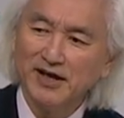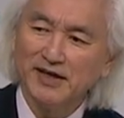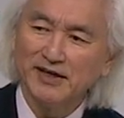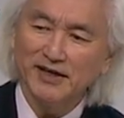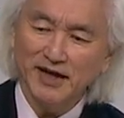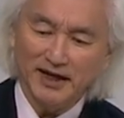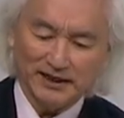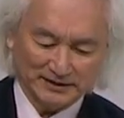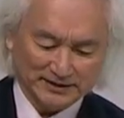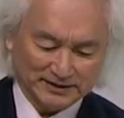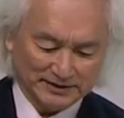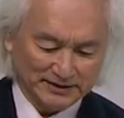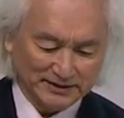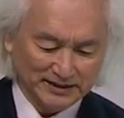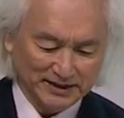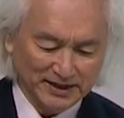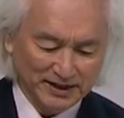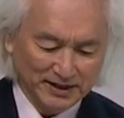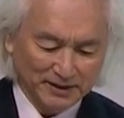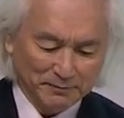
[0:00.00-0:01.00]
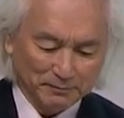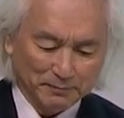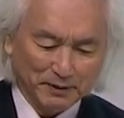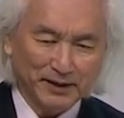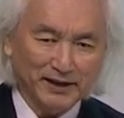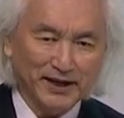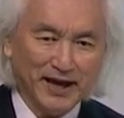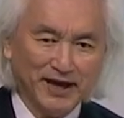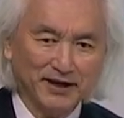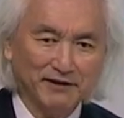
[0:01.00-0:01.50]
Yes,
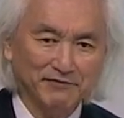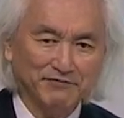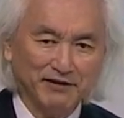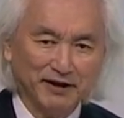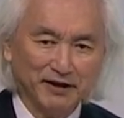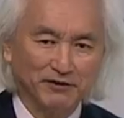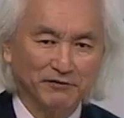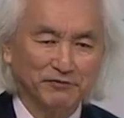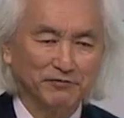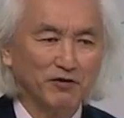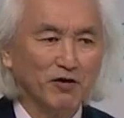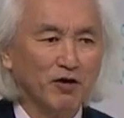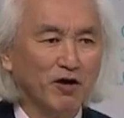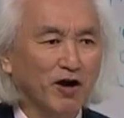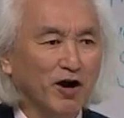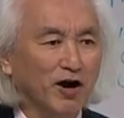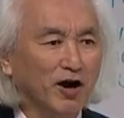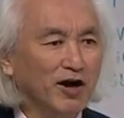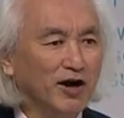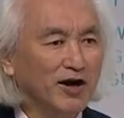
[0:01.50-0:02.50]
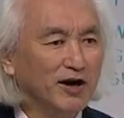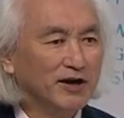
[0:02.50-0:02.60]
but it had a fatal flaw.